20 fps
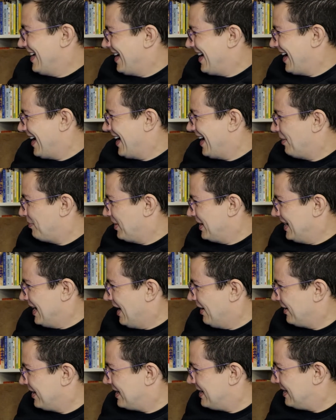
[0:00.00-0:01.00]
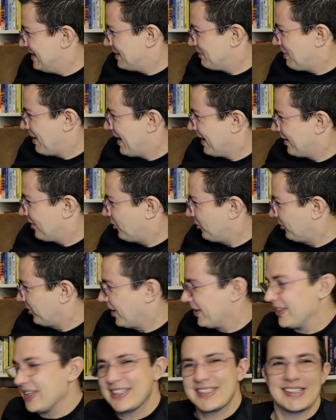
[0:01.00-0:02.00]
Uh, but now he's back over
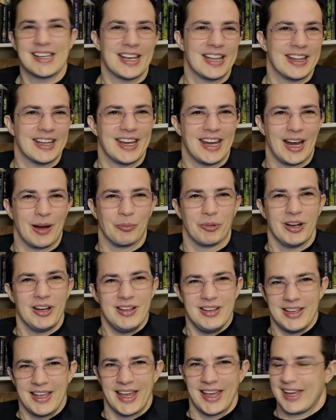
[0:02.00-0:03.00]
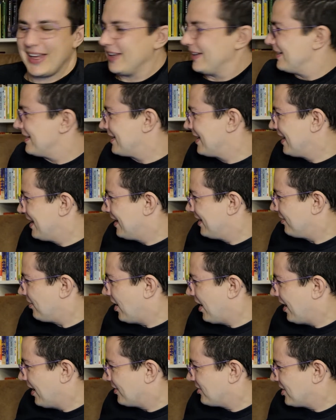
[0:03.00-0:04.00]
on this side of the camera and
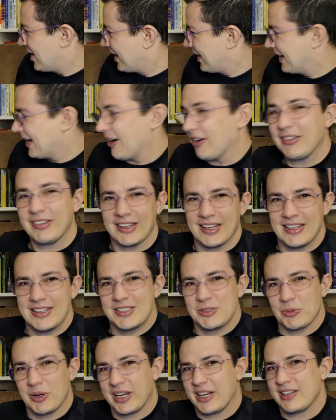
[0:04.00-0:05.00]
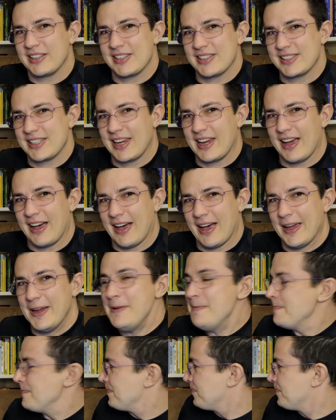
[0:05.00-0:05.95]
uh, checking out things, wanting to say hi.